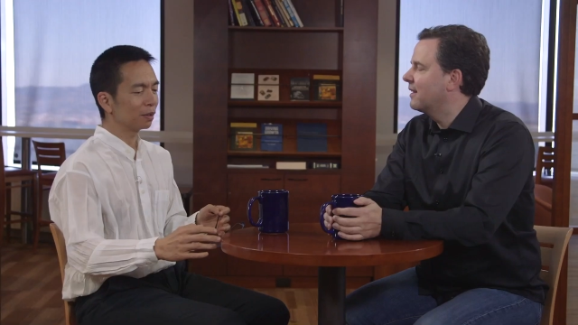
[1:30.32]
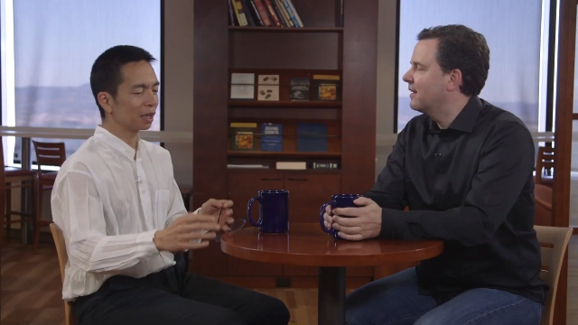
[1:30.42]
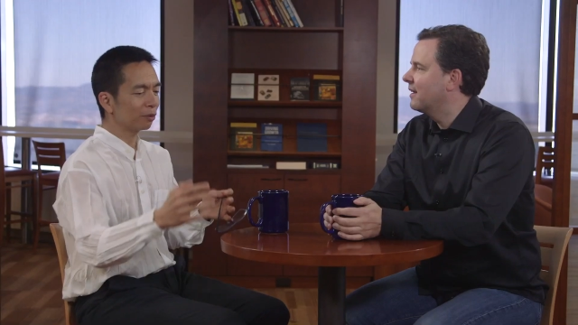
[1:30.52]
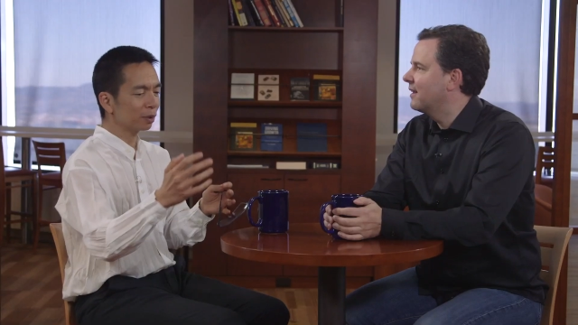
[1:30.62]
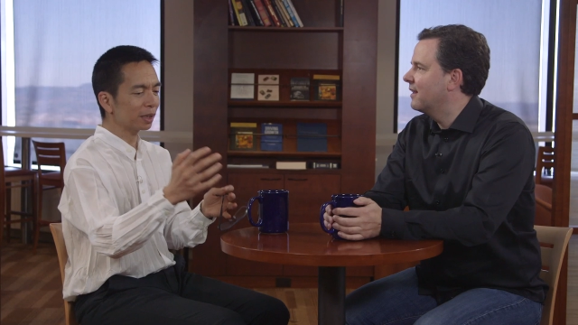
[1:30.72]

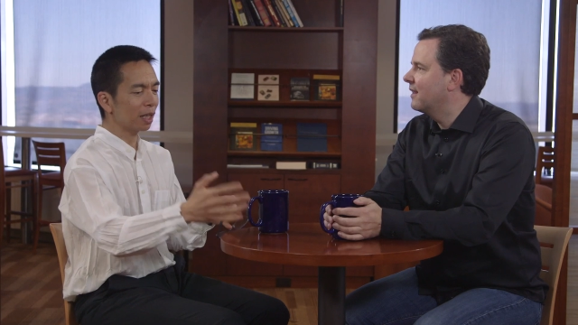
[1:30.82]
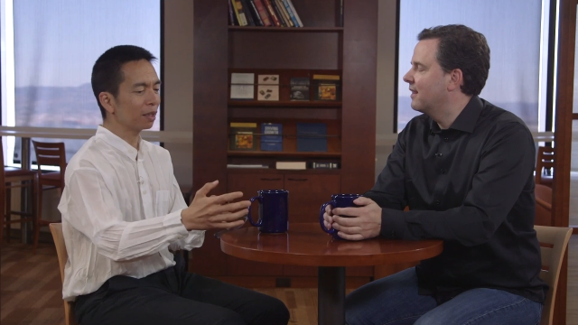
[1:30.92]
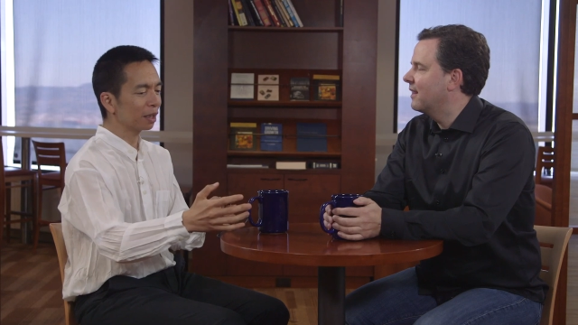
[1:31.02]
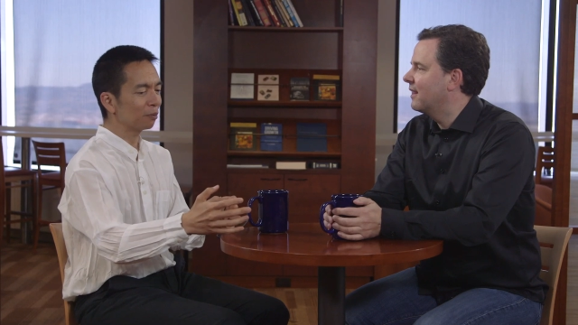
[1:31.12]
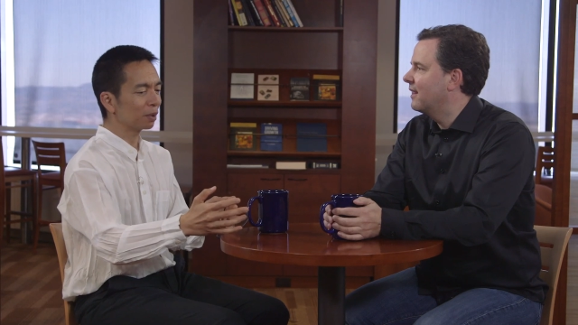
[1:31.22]
Speaker 1: And so everyone's
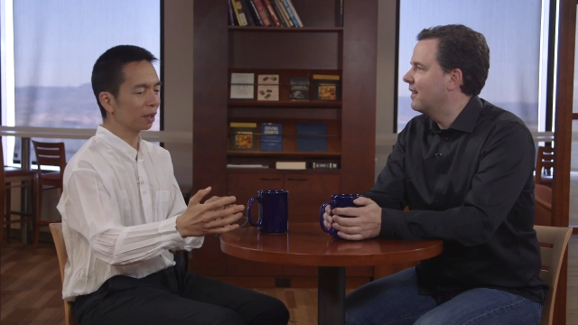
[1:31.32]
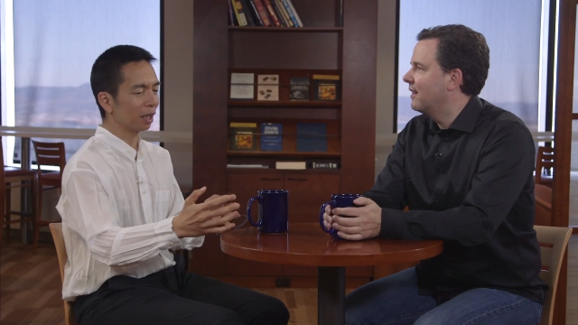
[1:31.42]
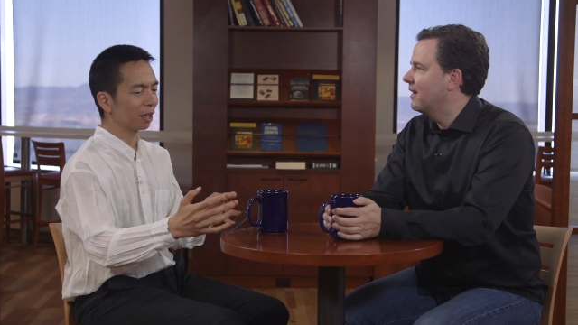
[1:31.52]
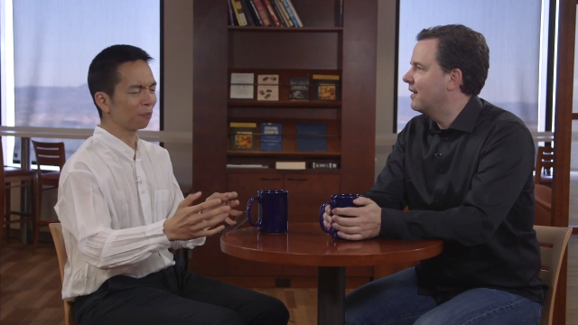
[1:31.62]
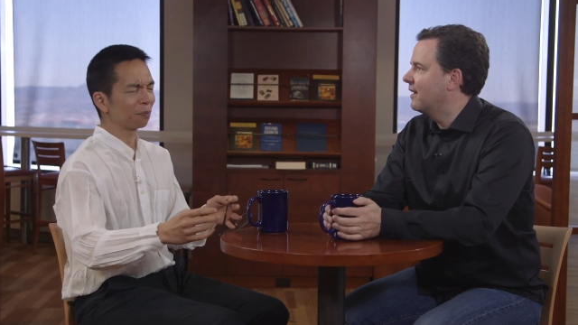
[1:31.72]
telling him to
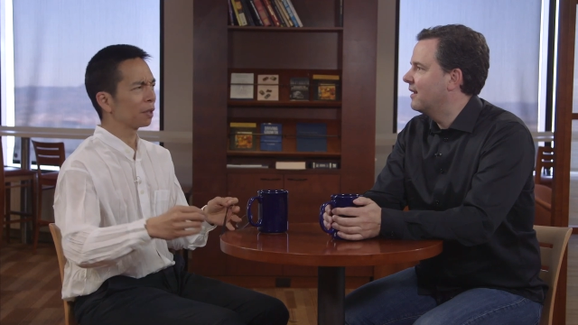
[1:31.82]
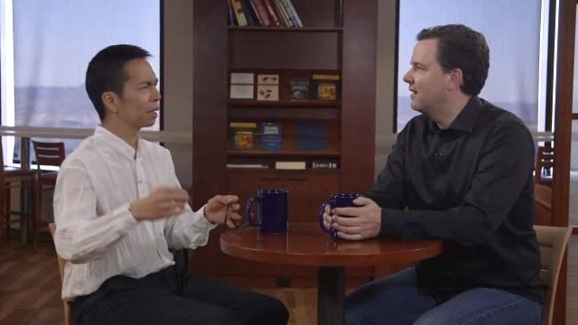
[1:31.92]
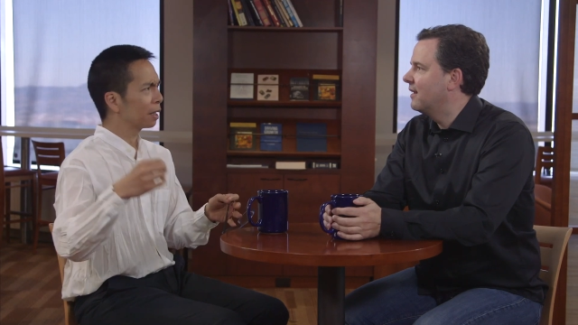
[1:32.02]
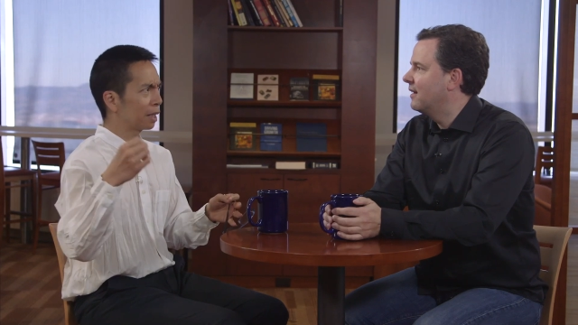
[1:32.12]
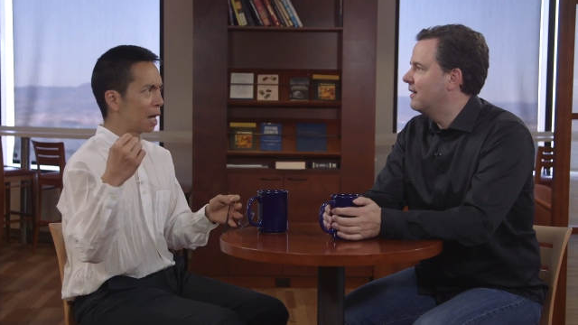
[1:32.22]
like
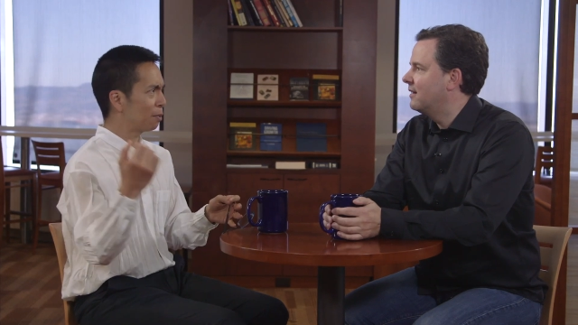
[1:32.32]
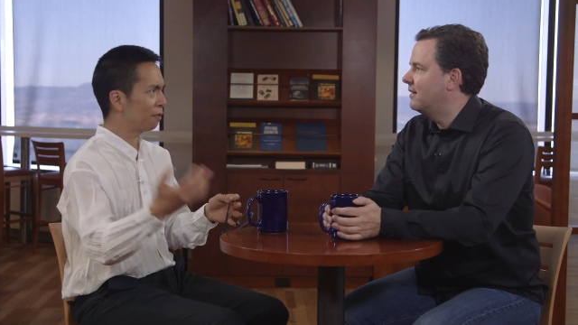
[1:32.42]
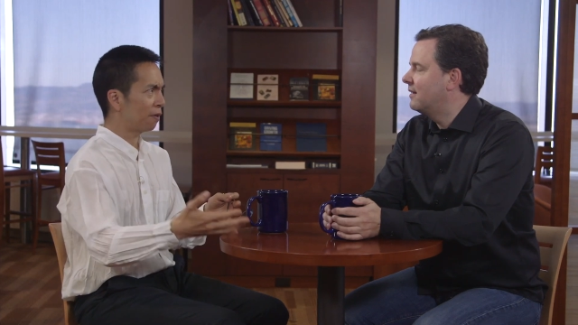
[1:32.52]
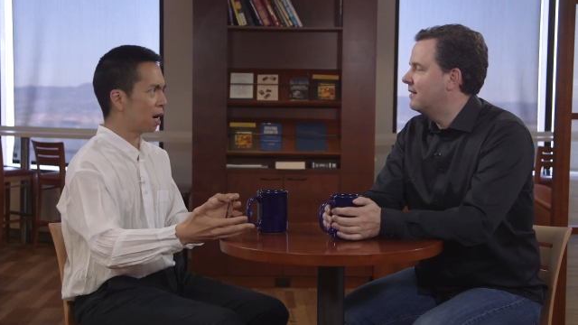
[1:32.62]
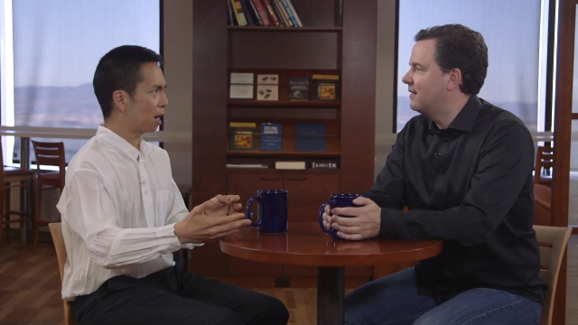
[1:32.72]

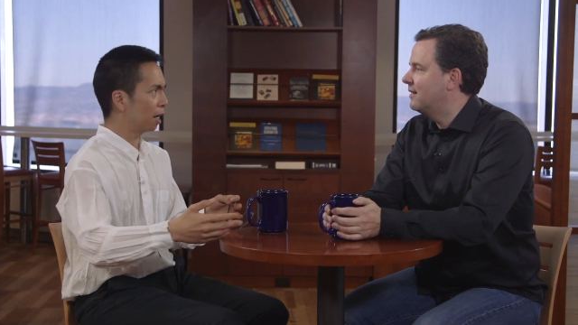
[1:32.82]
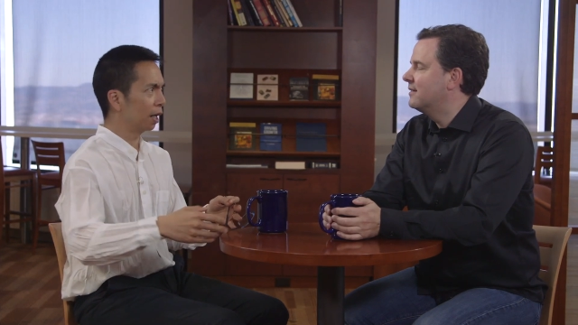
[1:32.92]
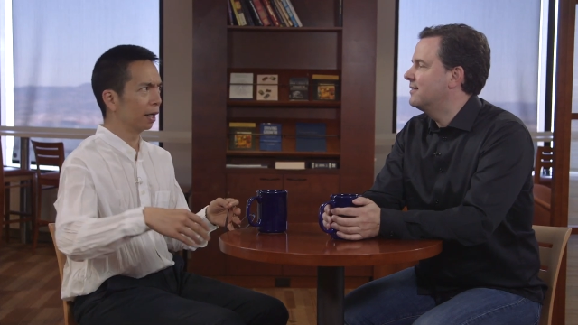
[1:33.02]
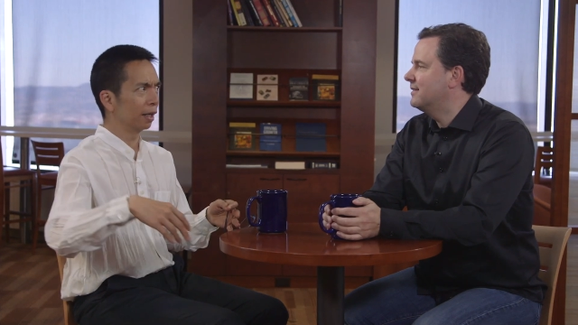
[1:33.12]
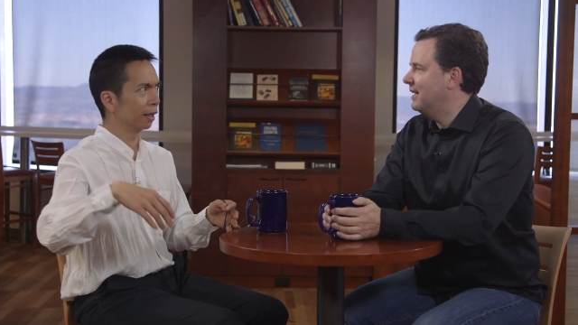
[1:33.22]

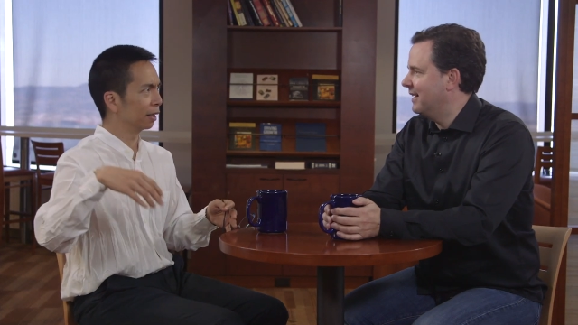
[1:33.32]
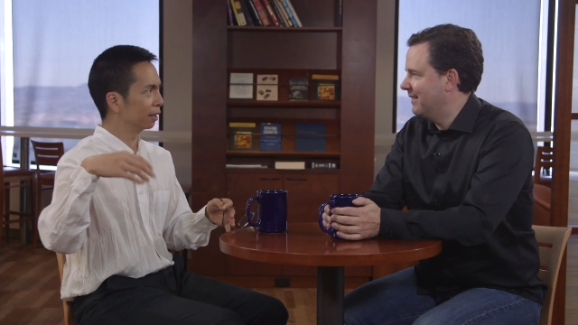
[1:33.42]
gamify yeah.